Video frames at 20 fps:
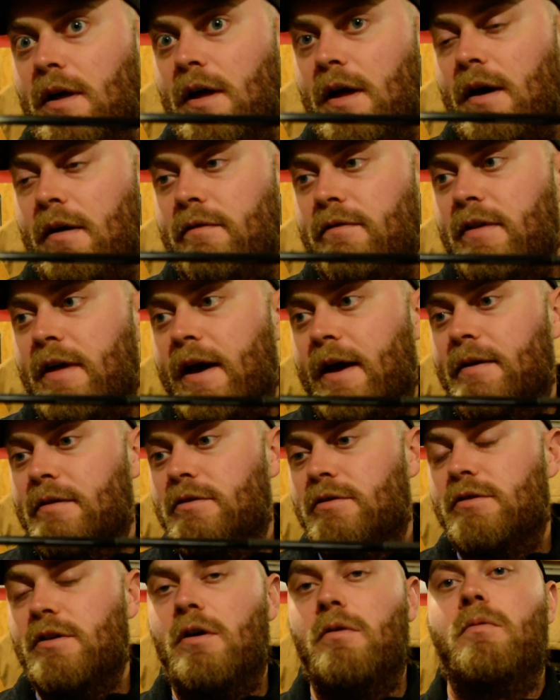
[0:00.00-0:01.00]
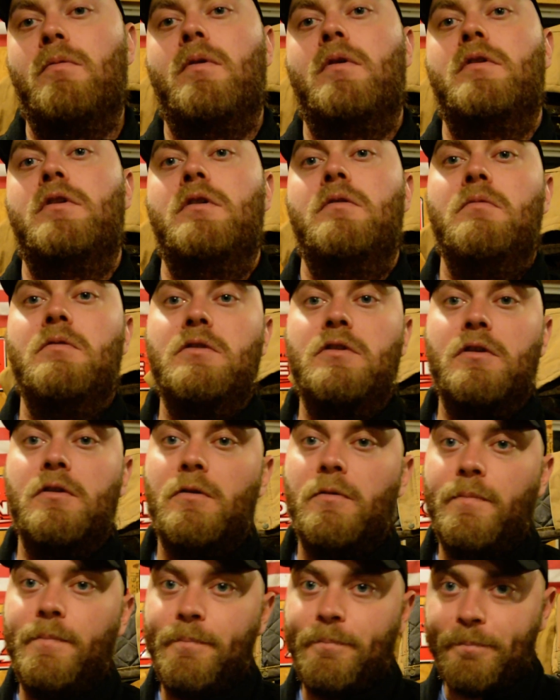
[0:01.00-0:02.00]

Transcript: of that. So what you would do